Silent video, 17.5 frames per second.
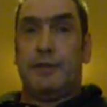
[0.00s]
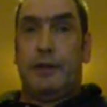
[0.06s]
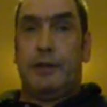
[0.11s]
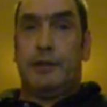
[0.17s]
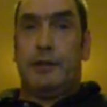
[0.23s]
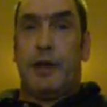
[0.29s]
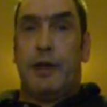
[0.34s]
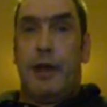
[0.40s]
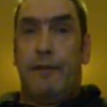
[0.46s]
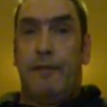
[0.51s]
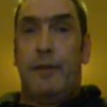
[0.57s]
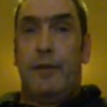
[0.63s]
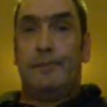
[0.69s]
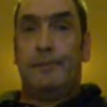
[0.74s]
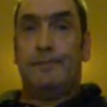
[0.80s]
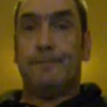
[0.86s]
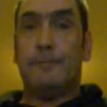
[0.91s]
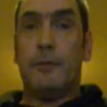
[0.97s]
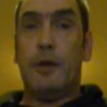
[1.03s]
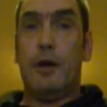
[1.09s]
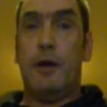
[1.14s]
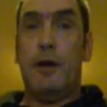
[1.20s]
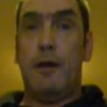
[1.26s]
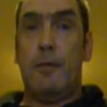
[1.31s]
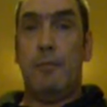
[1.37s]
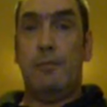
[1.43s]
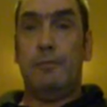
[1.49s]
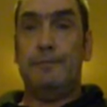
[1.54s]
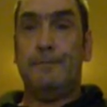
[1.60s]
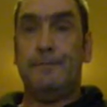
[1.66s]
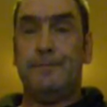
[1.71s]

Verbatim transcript: Easter ever. Um,